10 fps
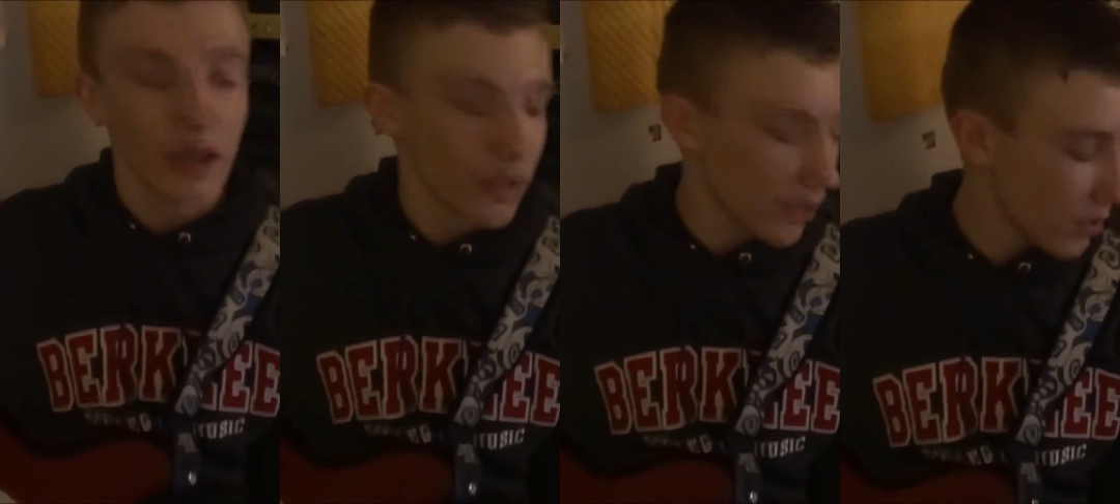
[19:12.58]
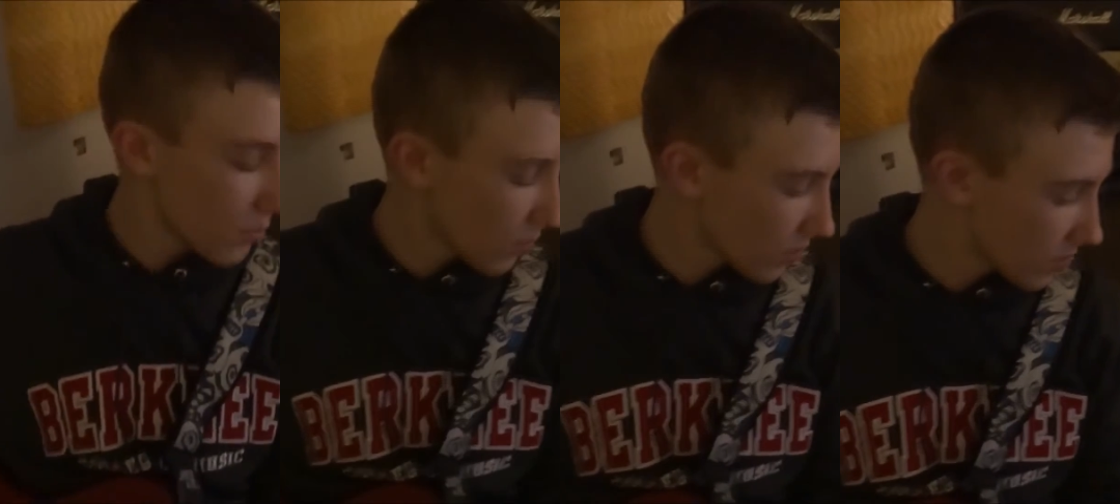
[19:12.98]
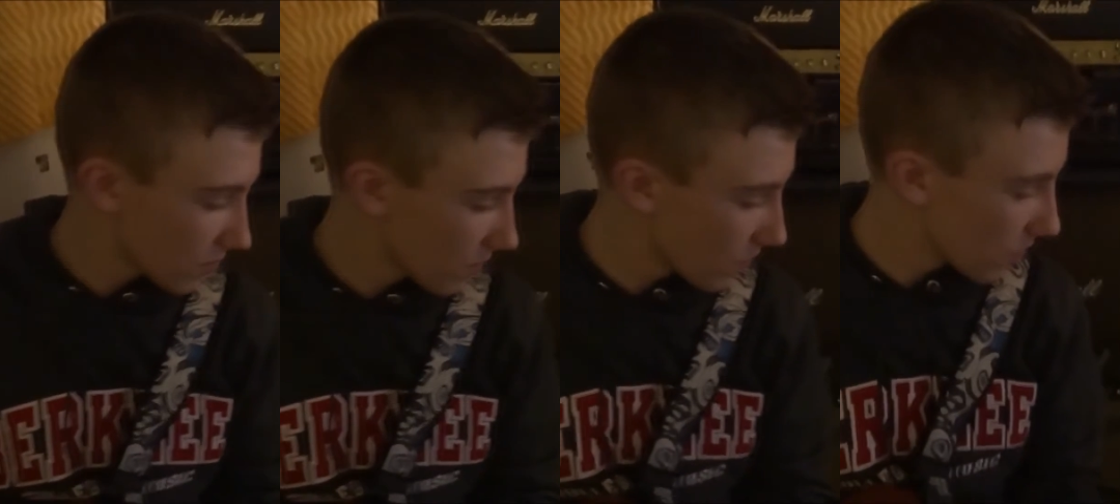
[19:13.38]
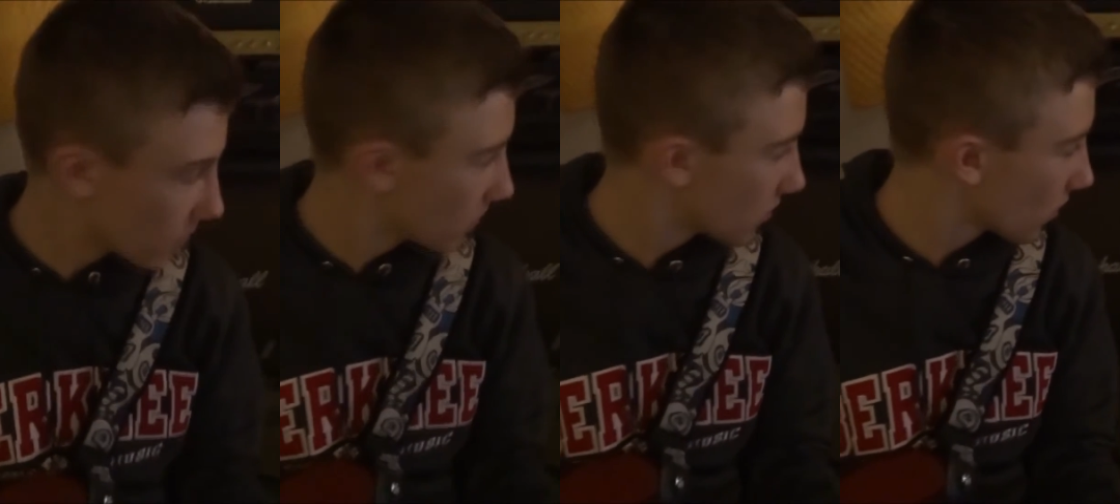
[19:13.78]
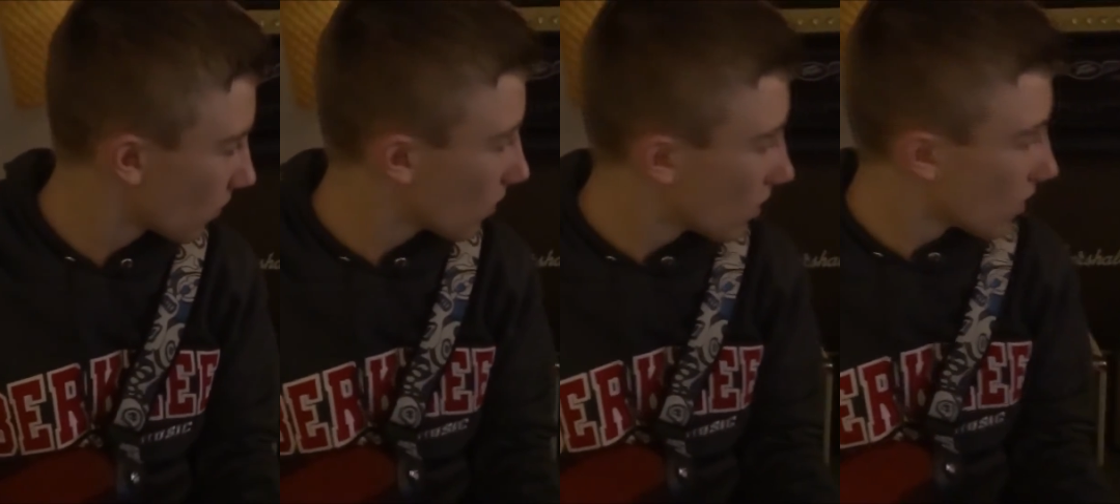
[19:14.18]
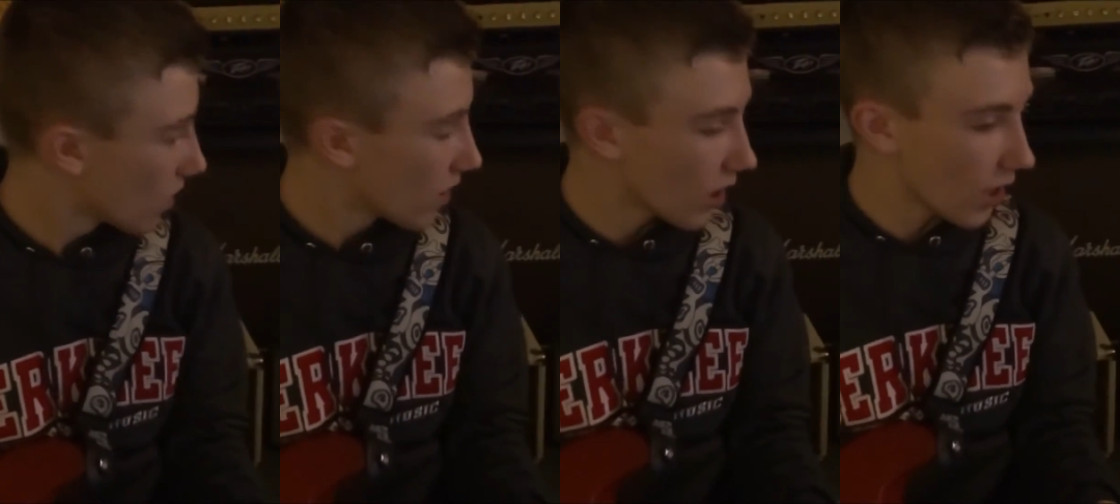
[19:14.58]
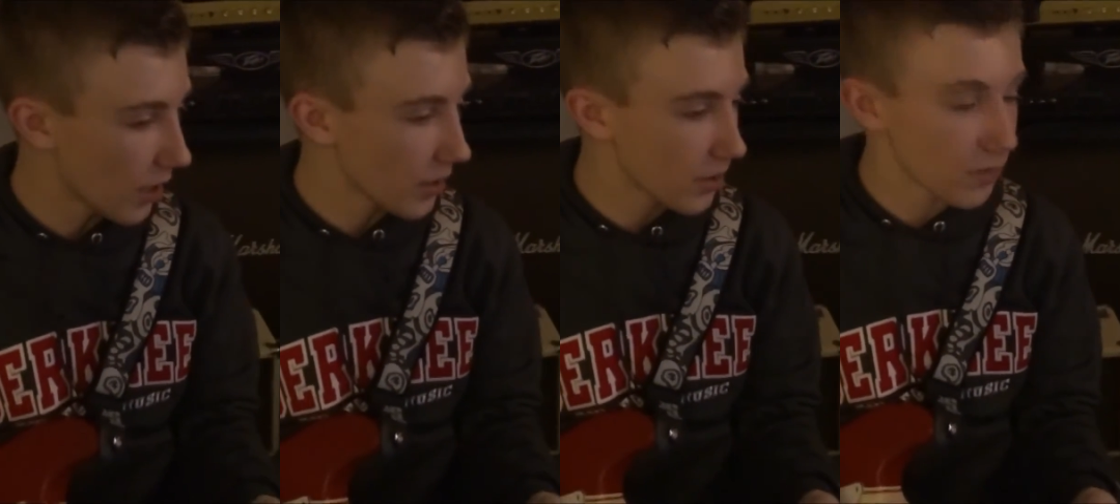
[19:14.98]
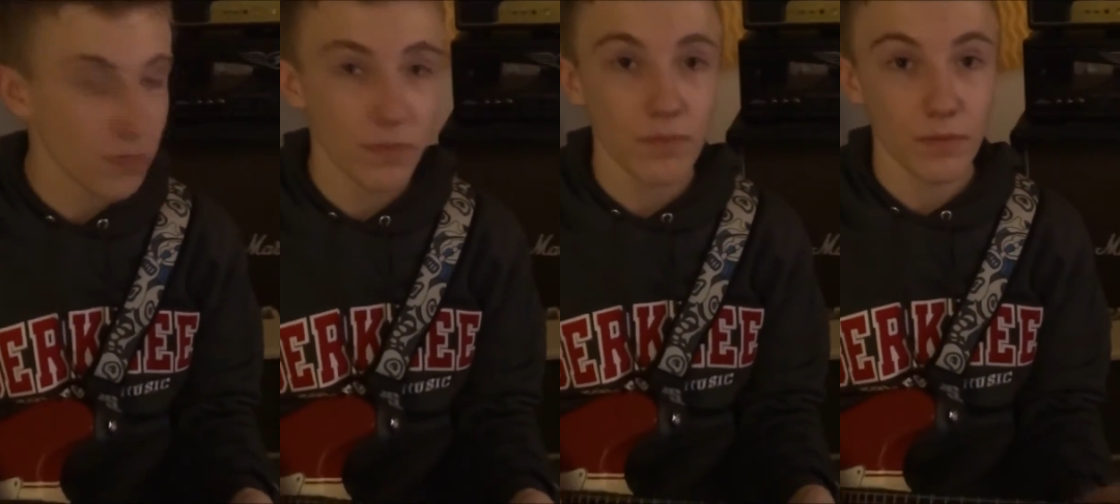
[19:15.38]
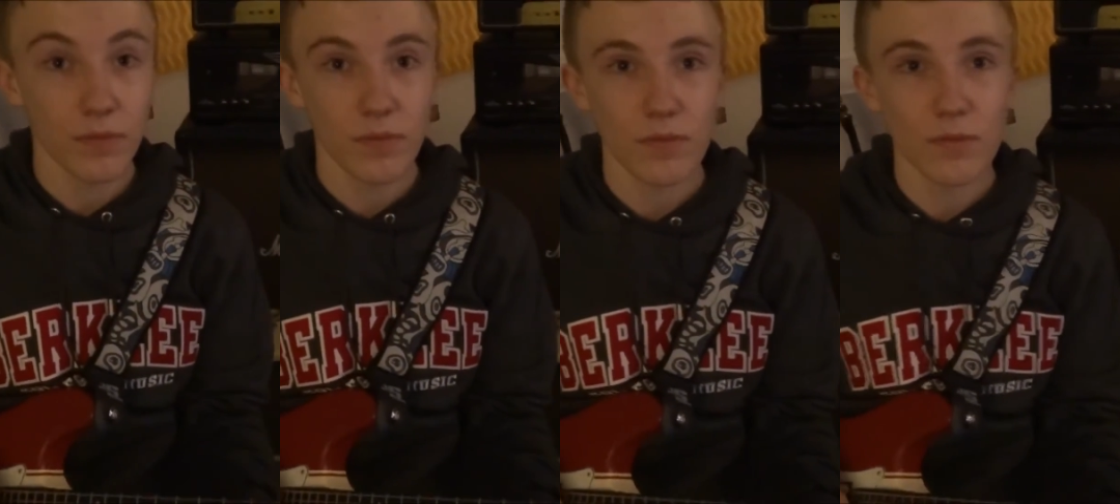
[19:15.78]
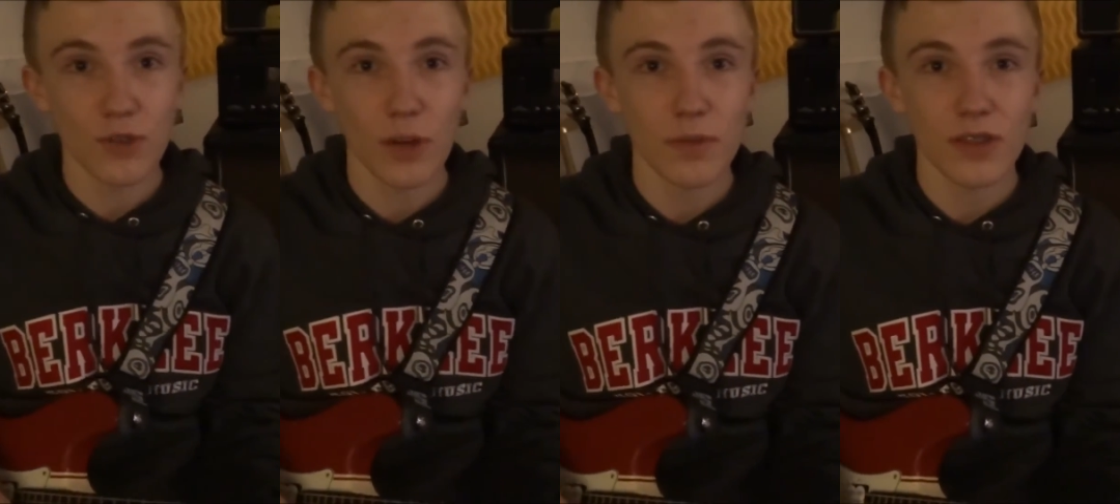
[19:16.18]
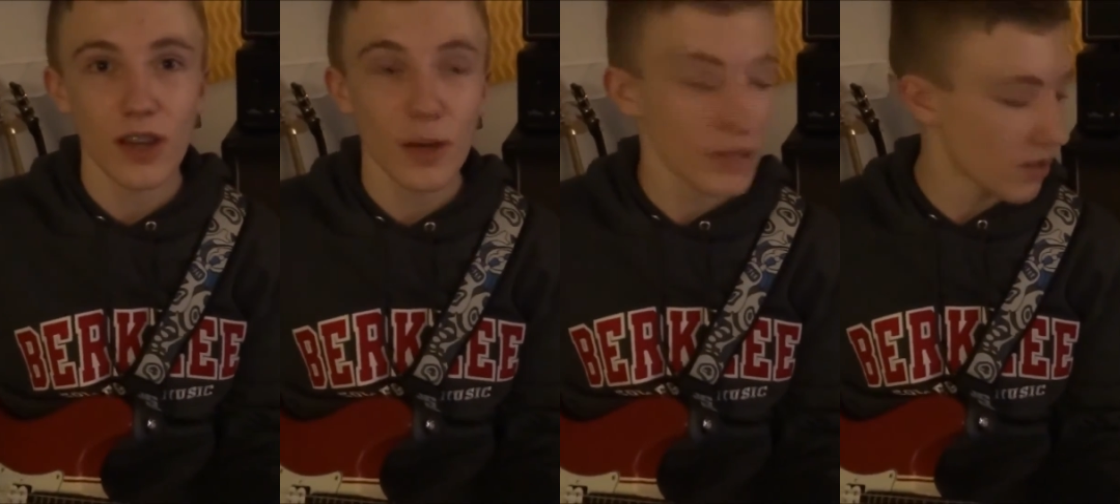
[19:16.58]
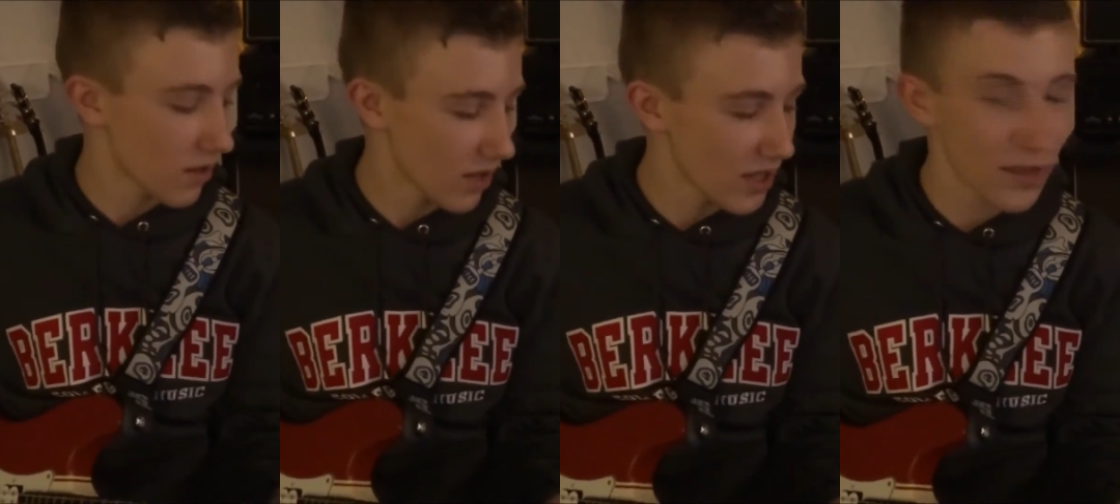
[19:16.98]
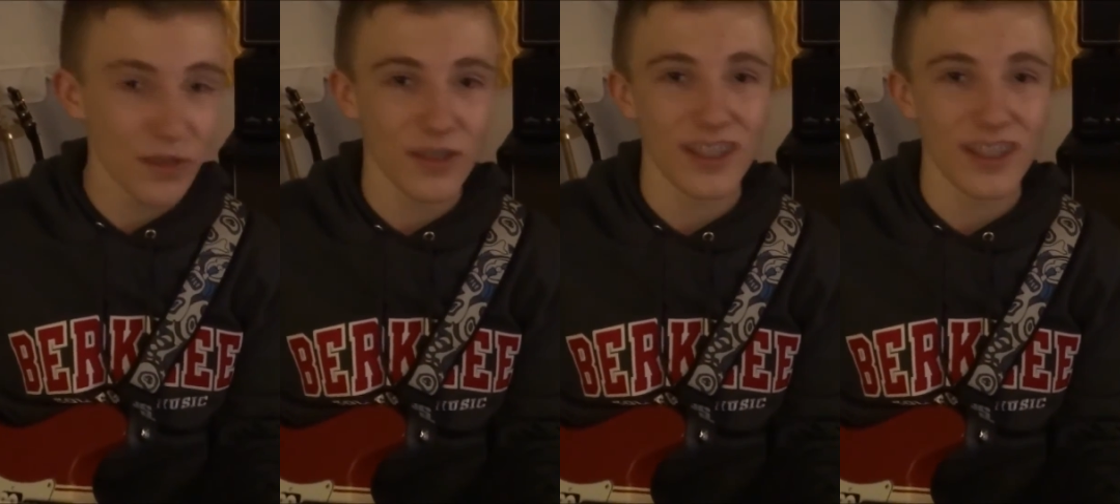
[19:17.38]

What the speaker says: anything you want us to review. So drop us a comment. Thank you.